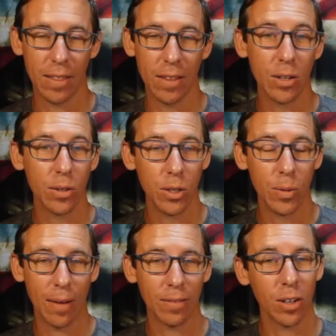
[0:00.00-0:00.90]
and then you you
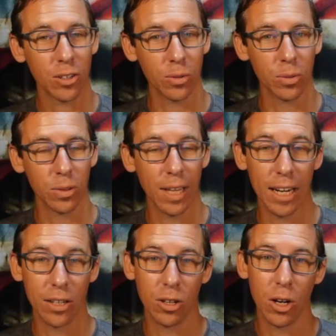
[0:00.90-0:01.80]
have to also let
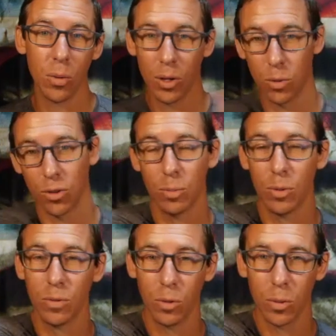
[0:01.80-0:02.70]
it go in order to
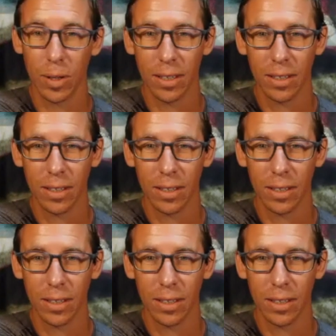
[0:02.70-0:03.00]
move forward.